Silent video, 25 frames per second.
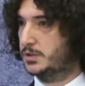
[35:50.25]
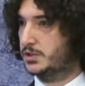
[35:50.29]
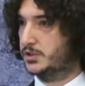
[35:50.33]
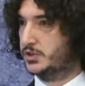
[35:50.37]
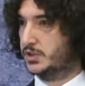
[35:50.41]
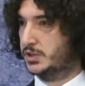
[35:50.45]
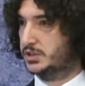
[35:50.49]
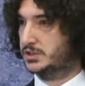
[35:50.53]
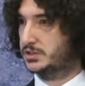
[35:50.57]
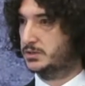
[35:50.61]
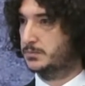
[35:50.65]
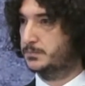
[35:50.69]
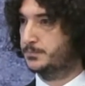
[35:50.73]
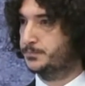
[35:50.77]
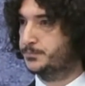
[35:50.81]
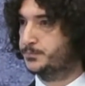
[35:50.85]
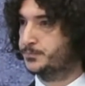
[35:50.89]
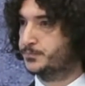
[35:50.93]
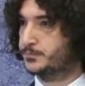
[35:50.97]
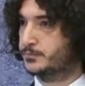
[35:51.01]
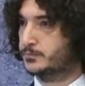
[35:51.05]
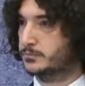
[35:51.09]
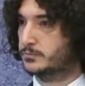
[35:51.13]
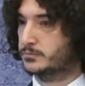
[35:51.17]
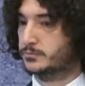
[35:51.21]
I believe
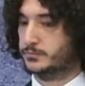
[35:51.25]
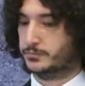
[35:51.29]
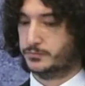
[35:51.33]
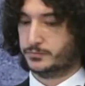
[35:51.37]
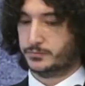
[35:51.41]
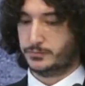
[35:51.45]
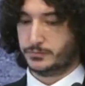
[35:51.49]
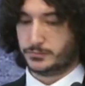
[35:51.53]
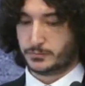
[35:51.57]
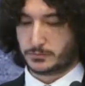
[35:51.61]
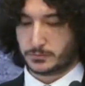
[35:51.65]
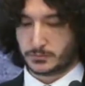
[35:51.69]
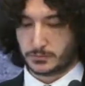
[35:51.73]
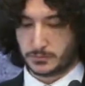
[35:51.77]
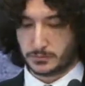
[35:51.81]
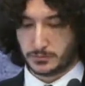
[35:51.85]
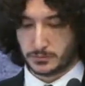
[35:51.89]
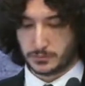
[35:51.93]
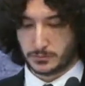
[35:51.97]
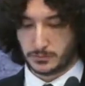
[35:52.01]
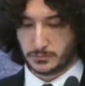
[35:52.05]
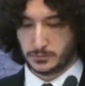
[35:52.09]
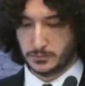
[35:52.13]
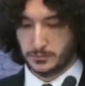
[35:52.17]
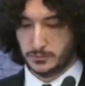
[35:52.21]
we will be able to
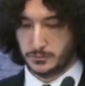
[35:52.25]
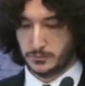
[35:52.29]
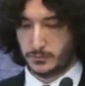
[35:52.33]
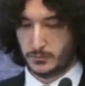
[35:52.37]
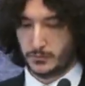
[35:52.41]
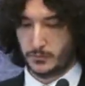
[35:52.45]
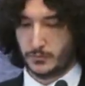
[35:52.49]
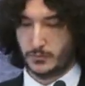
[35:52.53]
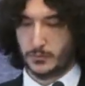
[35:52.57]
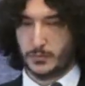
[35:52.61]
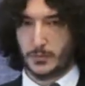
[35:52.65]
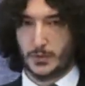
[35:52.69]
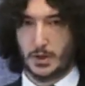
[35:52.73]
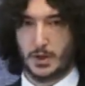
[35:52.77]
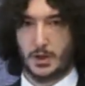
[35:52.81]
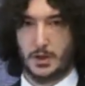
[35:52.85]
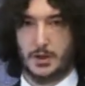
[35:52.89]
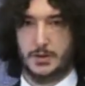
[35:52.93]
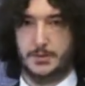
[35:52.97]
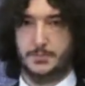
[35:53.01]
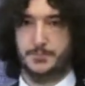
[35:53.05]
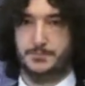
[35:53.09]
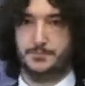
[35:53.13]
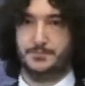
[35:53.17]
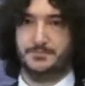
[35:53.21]
address them at a later
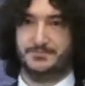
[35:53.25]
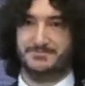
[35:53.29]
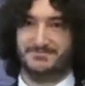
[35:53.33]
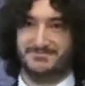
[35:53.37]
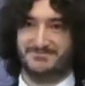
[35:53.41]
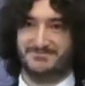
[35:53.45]
stage.